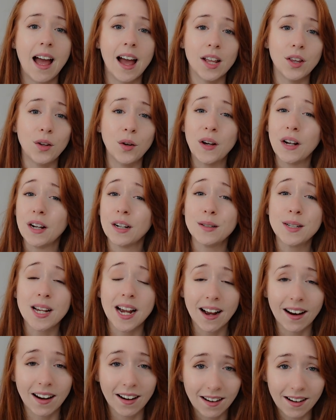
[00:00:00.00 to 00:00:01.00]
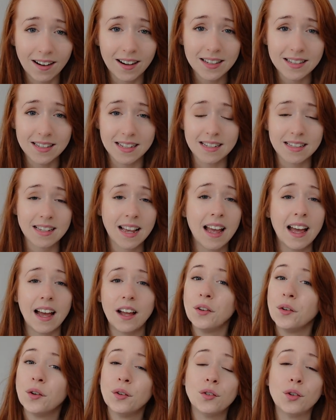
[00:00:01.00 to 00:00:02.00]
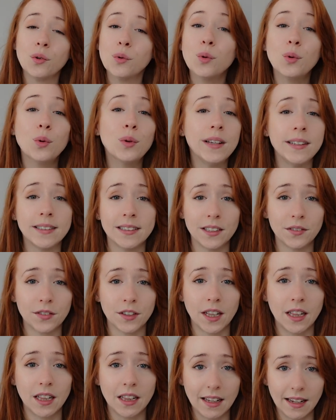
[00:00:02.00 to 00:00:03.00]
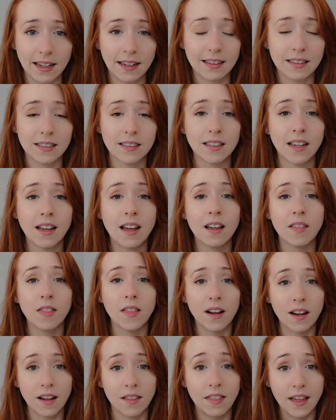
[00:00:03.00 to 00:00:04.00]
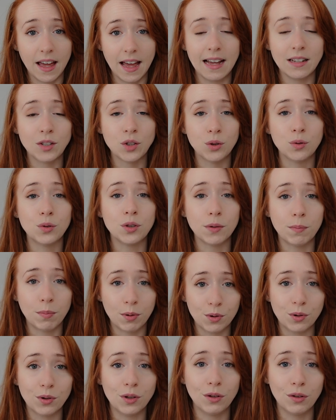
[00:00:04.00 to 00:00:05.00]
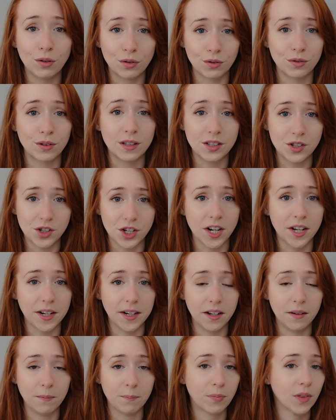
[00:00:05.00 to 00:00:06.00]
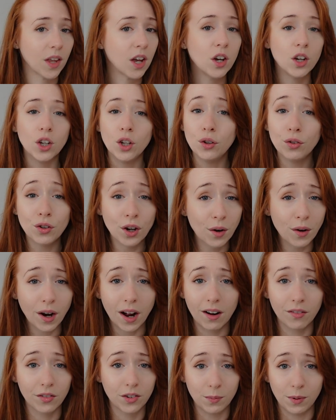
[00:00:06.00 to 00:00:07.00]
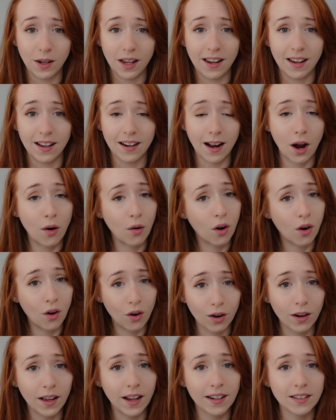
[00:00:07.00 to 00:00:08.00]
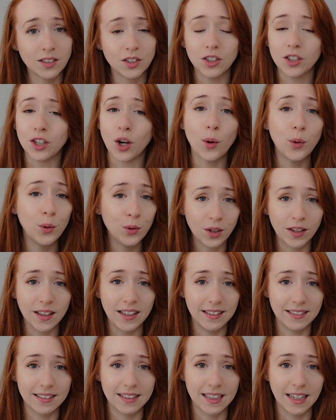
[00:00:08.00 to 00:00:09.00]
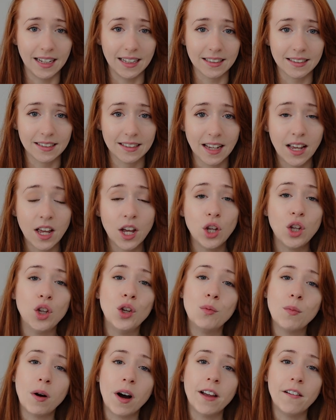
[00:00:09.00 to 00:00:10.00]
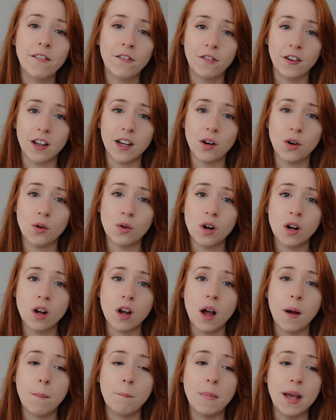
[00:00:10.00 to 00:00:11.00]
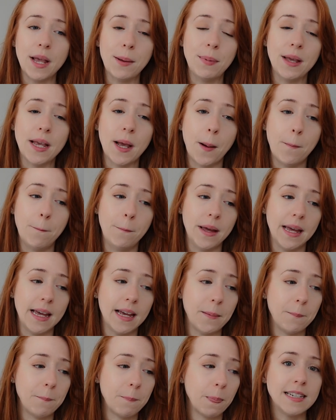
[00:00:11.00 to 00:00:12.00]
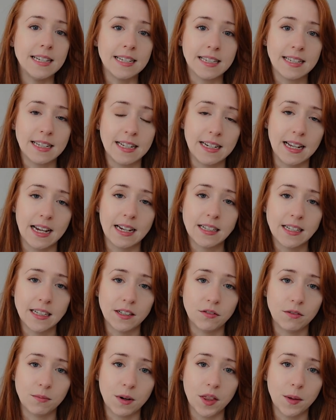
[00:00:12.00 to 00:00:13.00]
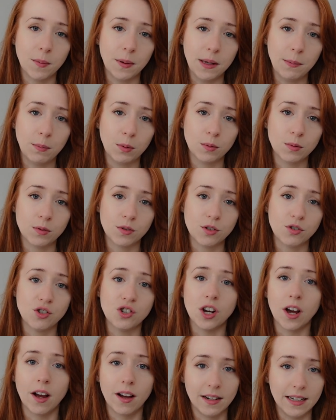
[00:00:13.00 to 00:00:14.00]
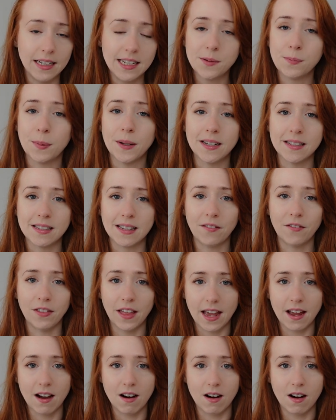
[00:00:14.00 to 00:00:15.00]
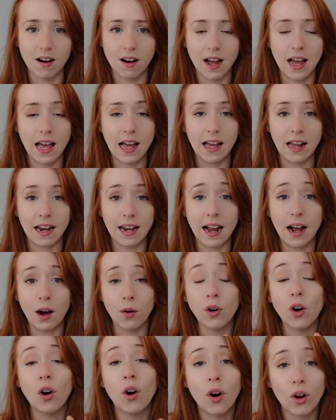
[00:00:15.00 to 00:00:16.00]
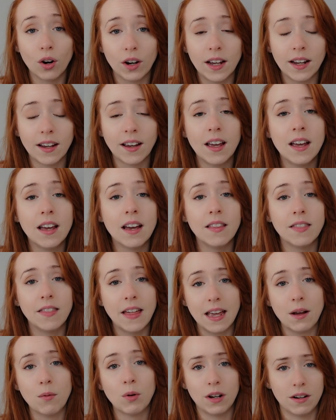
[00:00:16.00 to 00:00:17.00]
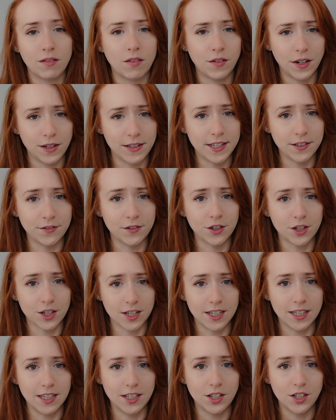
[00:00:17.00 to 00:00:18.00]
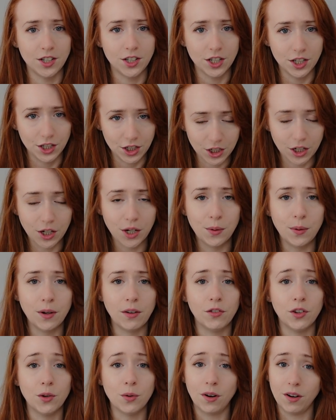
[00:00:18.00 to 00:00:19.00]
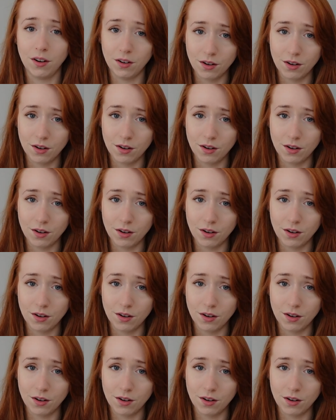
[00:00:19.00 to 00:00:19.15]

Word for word: and you can go to classes, and you can do all these different things that are there to support you through this journey. You don't have to be an alcoholic to go to these things. You might feel maybe a bit disconnected from other people's journeys, because if they are an alcoholic, they will have a very different journey to you if you are